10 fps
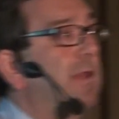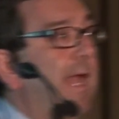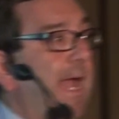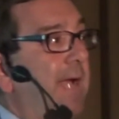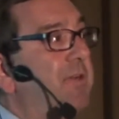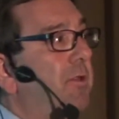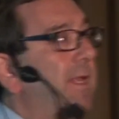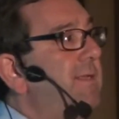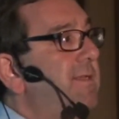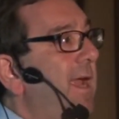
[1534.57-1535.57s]
actually
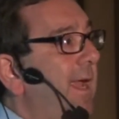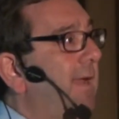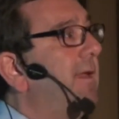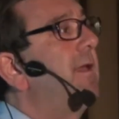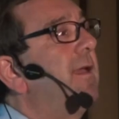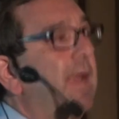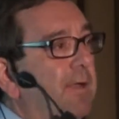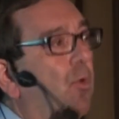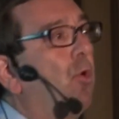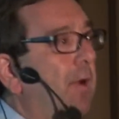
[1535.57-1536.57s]
take an
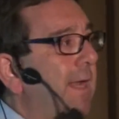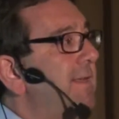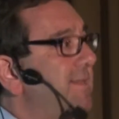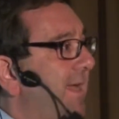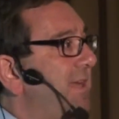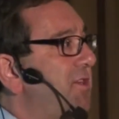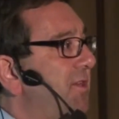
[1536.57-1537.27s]
organization